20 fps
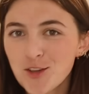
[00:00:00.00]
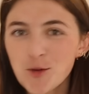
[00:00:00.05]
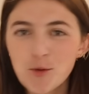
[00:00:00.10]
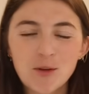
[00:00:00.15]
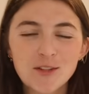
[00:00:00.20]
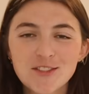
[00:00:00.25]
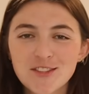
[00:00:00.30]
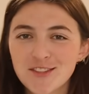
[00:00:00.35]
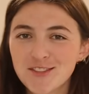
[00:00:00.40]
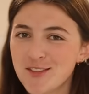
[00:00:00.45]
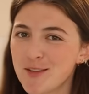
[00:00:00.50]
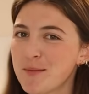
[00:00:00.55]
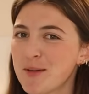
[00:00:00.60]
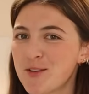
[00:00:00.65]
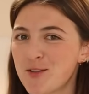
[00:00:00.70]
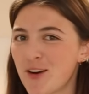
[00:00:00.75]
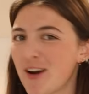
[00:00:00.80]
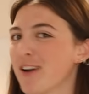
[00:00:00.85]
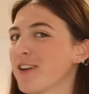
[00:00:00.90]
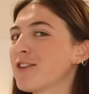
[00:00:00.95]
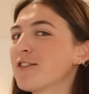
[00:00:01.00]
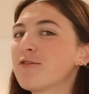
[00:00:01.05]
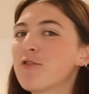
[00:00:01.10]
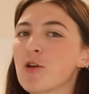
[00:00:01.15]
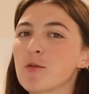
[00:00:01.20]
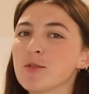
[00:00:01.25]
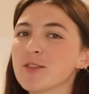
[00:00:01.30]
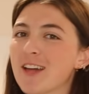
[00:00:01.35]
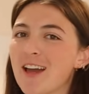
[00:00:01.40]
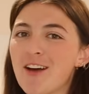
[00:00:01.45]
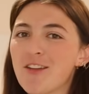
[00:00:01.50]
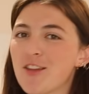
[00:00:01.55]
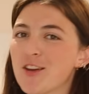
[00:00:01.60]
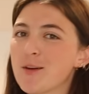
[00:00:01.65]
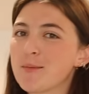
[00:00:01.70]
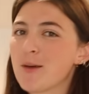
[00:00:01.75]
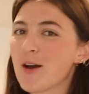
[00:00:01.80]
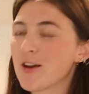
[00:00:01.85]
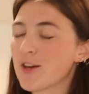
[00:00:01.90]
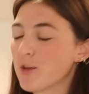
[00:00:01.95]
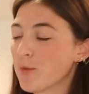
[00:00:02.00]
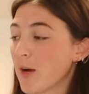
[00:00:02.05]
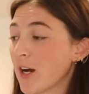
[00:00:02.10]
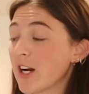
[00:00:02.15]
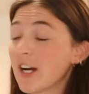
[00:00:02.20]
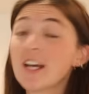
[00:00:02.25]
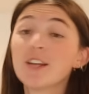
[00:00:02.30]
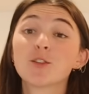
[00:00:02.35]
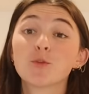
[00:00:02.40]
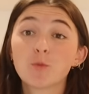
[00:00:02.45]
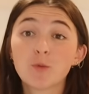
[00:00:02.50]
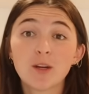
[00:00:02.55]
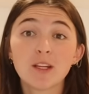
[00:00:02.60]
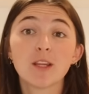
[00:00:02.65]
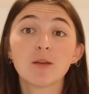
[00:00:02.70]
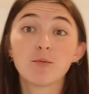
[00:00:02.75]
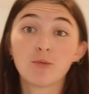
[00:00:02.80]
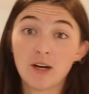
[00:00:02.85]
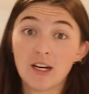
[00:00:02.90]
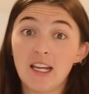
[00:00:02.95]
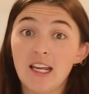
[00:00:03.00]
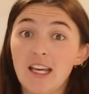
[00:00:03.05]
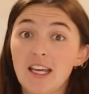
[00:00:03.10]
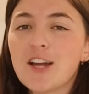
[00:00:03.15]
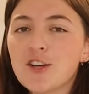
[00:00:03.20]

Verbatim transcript: Who wants to see me try on a formal gown that I'm not gonna wear? It's really pretty.